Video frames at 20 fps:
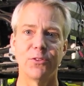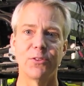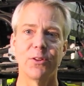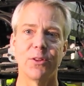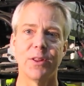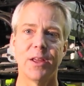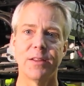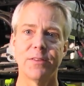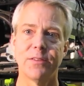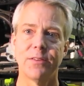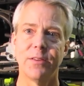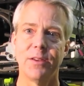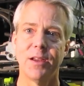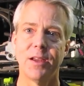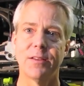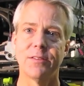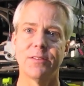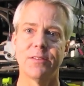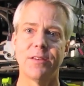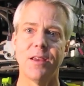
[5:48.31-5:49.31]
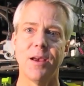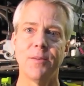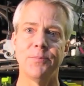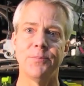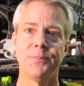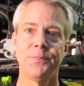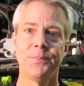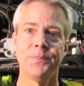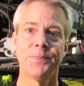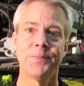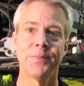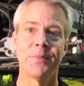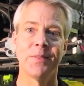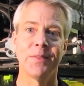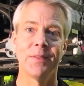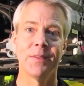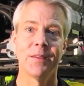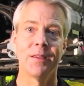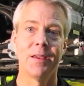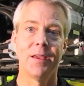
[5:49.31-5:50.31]
So that's the next step.
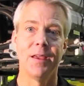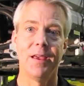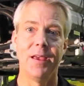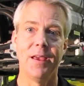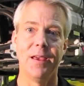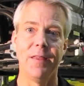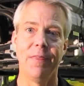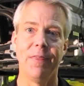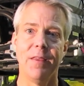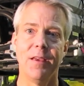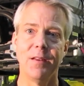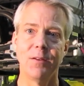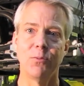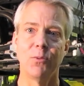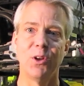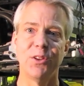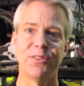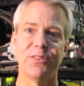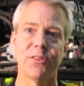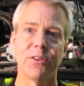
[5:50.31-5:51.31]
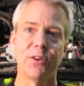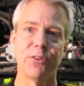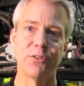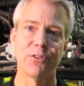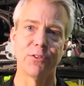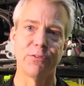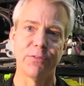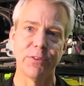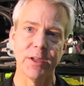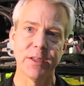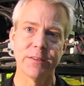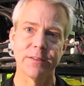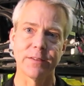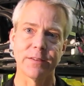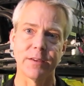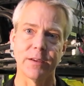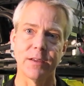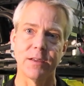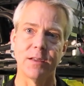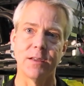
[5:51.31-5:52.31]
And then once those are
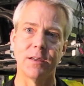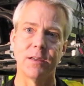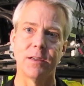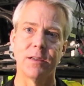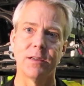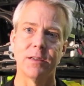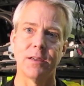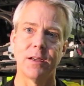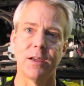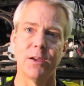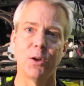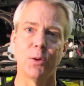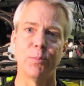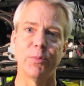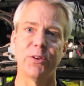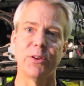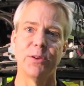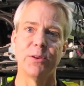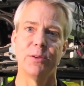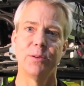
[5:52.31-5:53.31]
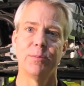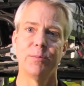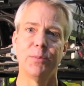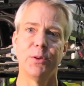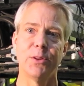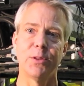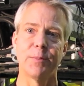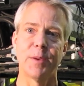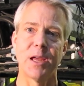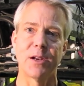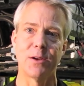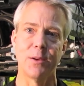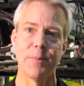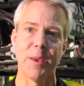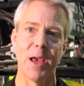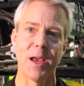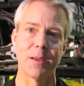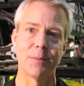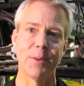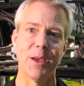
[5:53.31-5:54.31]
fixed, uh, I hope to put the battery
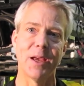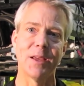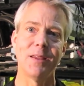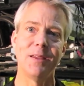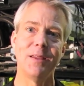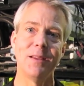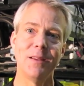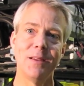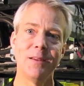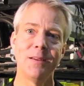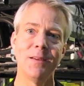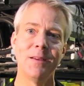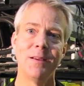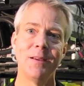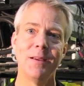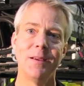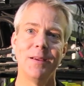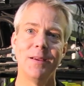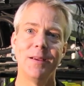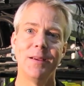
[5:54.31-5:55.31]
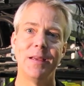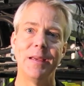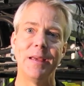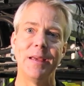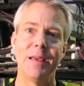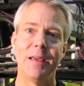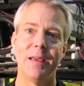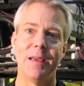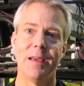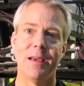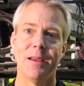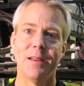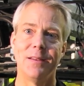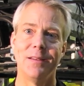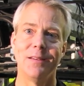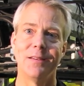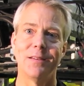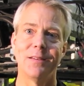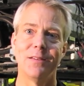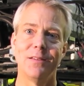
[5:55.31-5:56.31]
pack back in
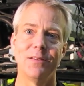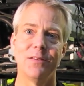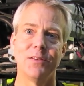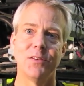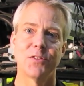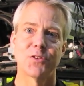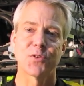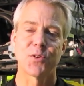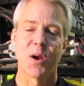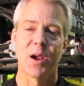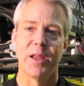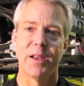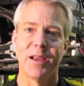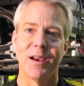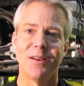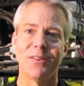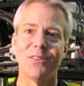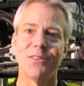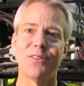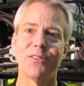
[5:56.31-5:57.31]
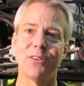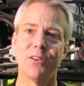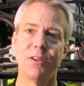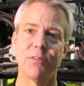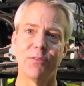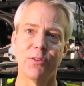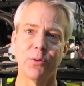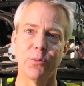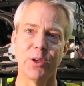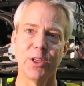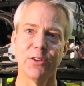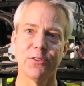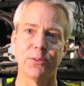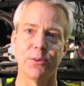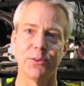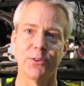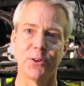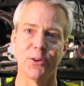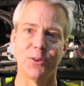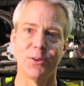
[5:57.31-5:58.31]
and try it out, see if the wheels
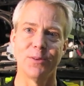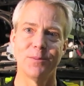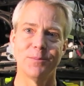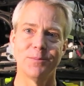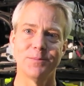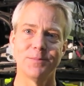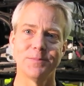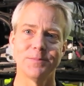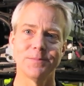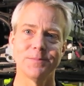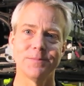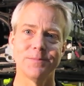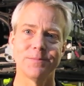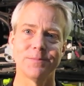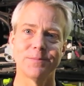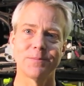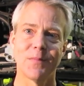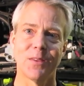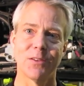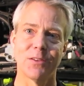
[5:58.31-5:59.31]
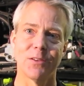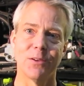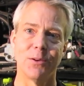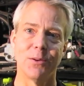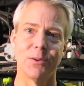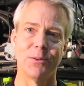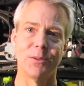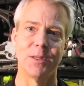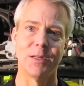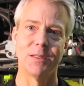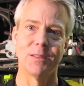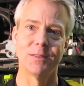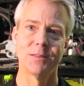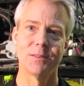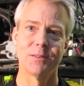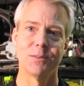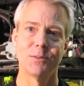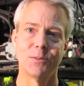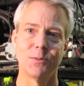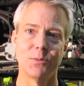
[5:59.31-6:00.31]
will turn. So uh,
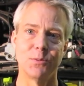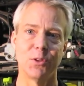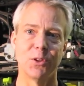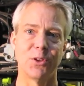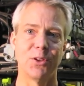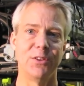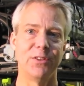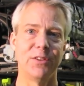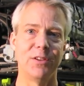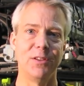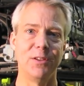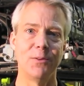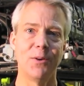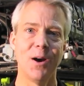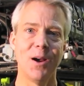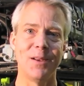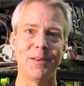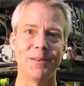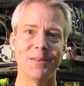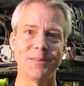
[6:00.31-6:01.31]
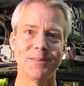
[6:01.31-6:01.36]
we'll continue on.